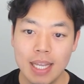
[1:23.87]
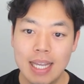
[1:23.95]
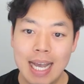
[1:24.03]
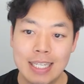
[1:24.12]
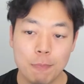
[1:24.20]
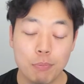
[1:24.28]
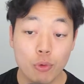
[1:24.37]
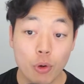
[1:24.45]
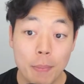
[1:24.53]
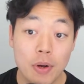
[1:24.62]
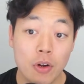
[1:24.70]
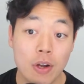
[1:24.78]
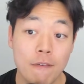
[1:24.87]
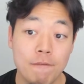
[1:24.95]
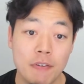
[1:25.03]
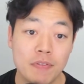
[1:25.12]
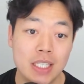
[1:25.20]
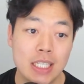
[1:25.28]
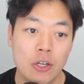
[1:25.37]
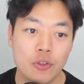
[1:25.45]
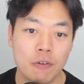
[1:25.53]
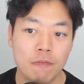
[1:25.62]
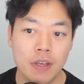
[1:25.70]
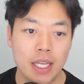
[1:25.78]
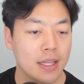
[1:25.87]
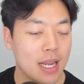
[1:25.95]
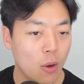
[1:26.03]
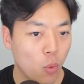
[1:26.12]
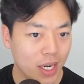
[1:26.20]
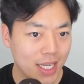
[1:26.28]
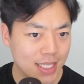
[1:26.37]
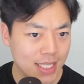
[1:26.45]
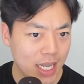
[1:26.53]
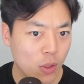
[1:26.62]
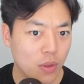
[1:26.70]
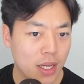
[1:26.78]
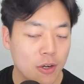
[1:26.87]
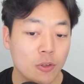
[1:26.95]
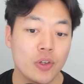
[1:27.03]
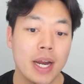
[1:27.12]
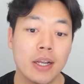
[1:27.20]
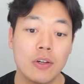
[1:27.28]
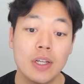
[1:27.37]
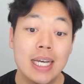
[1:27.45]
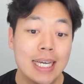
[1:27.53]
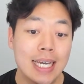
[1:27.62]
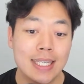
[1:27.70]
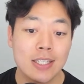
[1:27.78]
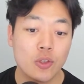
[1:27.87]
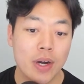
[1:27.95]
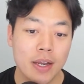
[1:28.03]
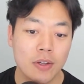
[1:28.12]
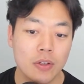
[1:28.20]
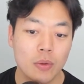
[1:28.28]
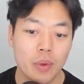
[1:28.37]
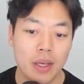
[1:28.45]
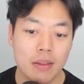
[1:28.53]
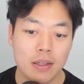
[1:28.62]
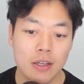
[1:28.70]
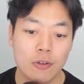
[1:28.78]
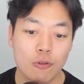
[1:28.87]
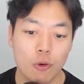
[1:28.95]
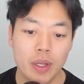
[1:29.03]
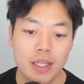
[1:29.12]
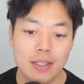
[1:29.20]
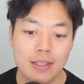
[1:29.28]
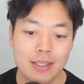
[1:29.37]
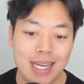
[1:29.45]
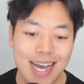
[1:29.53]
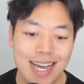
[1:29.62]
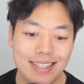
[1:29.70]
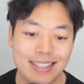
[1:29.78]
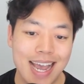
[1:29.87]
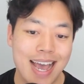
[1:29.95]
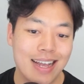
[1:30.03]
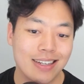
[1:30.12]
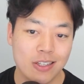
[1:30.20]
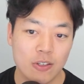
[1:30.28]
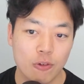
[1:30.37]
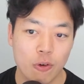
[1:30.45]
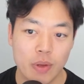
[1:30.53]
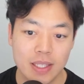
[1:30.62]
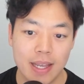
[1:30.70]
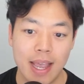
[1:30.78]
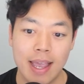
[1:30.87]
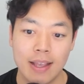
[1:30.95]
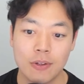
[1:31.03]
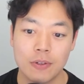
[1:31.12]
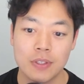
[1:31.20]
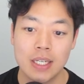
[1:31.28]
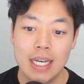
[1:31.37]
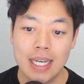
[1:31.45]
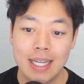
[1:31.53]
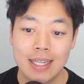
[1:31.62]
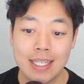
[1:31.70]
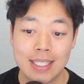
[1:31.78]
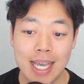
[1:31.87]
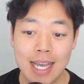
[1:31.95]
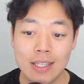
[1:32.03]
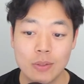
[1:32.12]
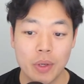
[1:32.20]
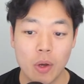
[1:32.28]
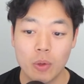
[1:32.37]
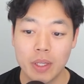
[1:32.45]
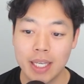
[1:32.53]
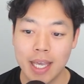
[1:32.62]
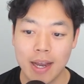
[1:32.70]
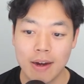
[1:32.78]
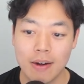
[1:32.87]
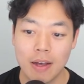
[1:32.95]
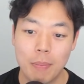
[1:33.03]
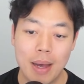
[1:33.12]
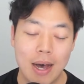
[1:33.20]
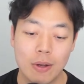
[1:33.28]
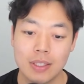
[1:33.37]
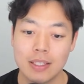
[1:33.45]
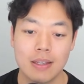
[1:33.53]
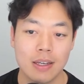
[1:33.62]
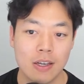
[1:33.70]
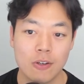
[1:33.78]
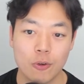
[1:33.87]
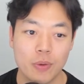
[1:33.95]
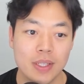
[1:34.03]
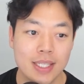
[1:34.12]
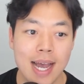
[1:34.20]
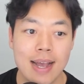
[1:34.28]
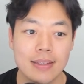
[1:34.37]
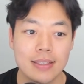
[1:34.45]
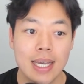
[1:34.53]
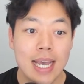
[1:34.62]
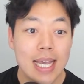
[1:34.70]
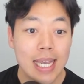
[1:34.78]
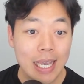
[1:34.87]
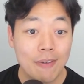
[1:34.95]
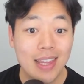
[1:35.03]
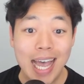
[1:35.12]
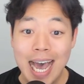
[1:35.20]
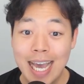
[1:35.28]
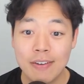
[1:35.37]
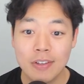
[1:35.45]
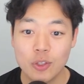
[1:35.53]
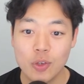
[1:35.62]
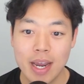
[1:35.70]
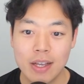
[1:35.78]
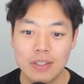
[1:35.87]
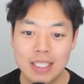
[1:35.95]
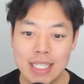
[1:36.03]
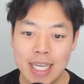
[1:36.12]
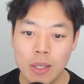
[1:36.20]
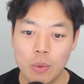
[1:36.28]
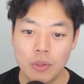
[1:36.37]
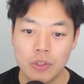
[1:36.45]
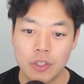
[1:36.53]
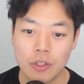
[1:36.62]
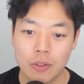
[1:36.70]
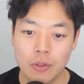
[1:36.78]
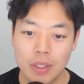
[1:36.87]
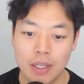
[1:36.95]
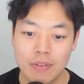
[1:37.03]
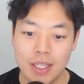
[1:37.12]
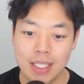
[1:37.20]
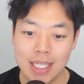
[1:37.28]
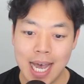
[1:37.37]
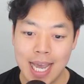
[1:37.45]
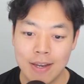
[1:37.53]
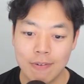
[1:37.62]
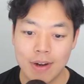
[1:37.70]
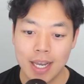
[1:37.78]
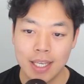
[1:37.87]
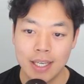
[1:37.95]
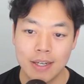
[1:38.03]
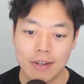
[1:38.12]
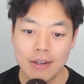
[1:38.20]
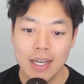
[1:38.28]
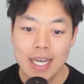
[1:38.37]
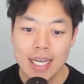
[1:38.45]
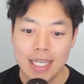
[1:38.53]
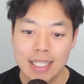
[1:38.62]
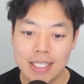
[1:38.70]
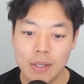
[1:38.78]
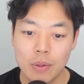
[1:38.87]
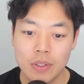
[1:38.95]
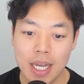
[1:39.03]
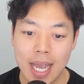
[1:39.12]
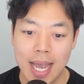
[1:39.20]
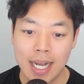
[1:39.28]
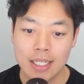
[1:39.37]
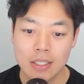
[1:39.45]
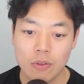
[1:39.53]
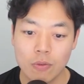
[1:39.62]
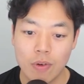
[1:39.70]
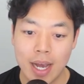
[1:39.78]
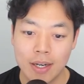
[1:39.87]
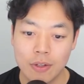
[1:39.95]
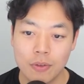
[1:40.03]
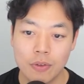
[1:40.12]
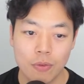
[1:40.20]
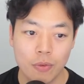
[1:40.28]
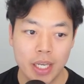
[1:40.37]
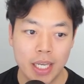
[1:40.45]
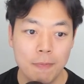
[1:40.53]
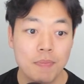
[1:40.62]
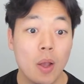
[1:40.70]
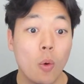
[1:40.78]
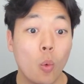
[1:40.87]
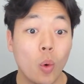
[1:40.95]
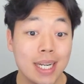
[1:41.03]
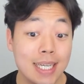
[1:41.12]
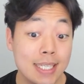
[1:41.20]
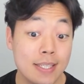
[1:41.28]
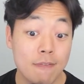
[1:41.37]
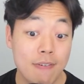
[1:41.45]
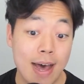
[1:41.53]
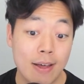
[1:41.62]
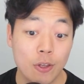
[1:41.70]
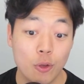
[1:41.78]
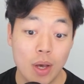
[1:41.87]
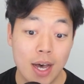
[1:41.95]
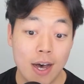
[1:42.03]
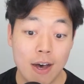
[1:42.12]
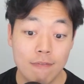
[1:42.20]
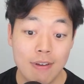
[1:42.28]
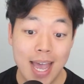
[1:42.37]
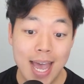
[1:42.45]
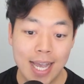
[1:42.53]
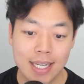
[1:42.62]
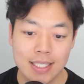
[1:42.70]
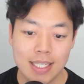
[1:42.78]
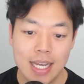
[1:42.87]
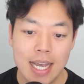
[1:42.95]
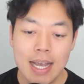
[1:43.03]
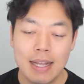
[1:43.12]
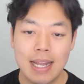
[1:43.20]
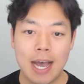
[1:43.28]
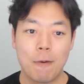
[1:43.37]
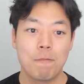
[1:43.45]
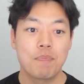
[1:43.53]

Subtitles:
has a perimeter of 1,500 feet. Now, what is an equilateral triangle? It's a triangle with congruent sides and congruent angles. In this case, we only care about the congruent sides. If the height of the triangle is equal to, if this height right here is equal to x radical 3, what is the value of x? Now,